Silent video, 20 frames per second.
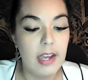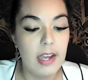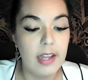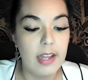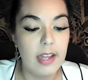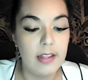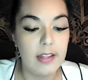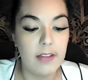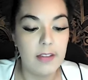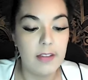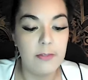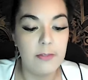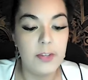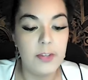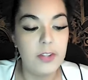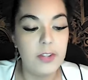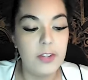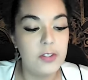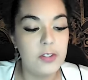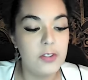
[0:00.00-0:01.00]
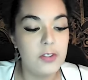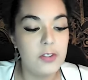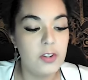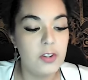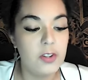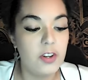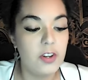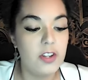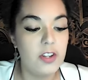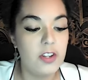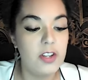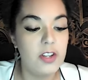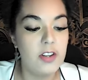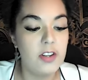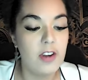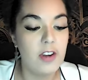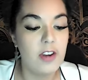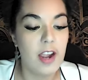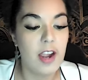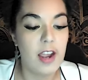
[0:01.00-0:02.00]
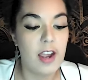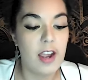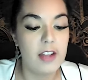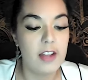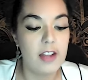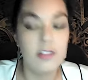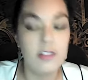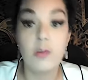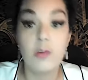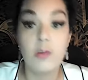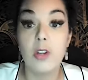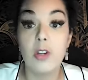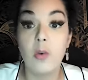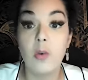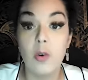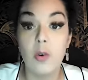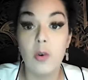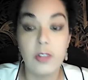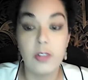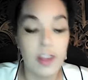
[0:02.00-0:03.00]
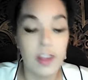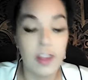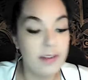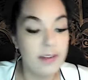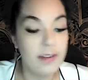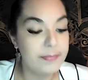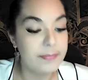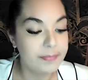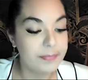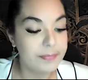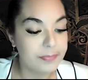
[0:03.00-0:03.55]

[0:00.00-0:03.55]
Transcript: and that feels good in your hands when you hold it.